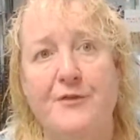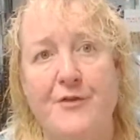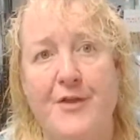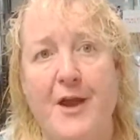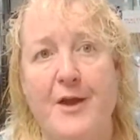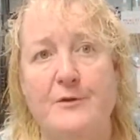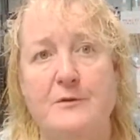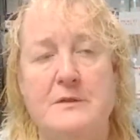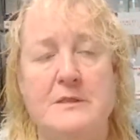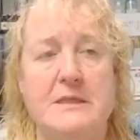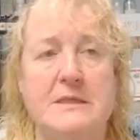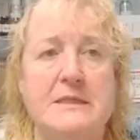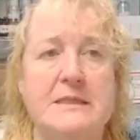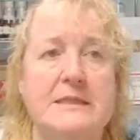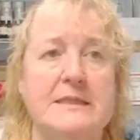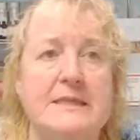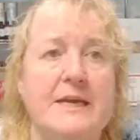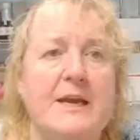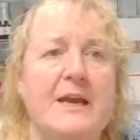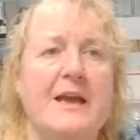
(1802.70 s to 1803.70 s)
for those and
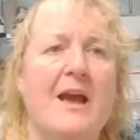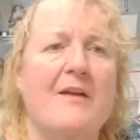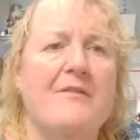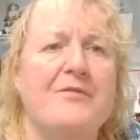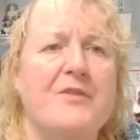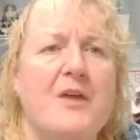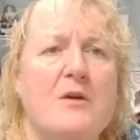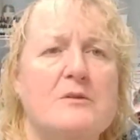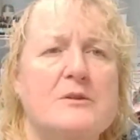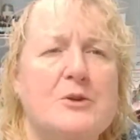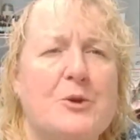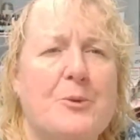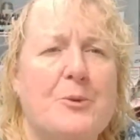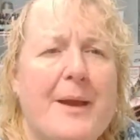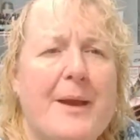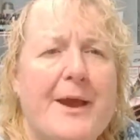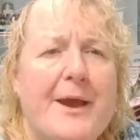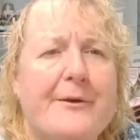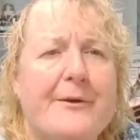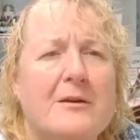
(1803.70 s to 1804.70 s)
see if those are
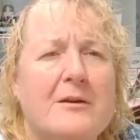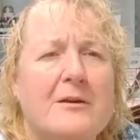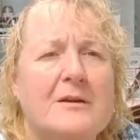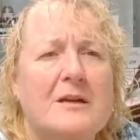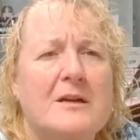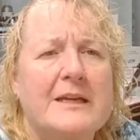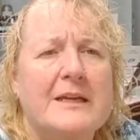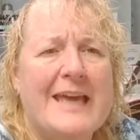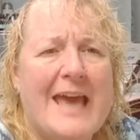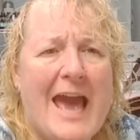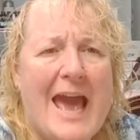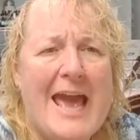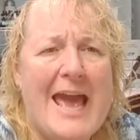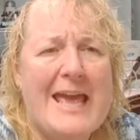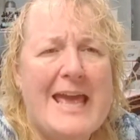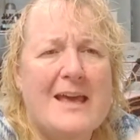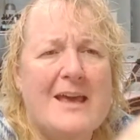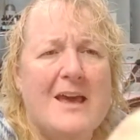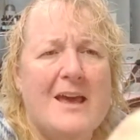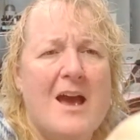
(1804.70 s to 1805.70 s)
better.
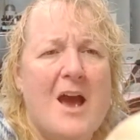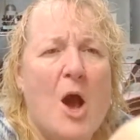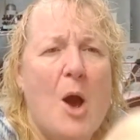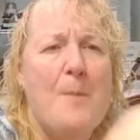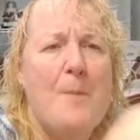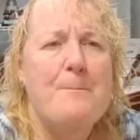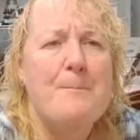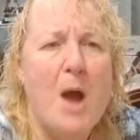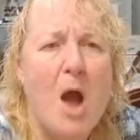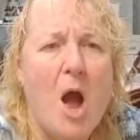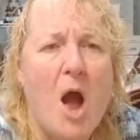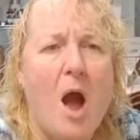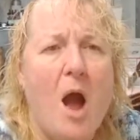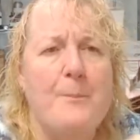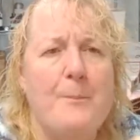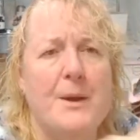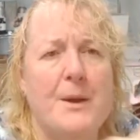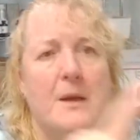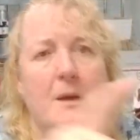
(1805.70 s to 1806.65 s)
Cake pop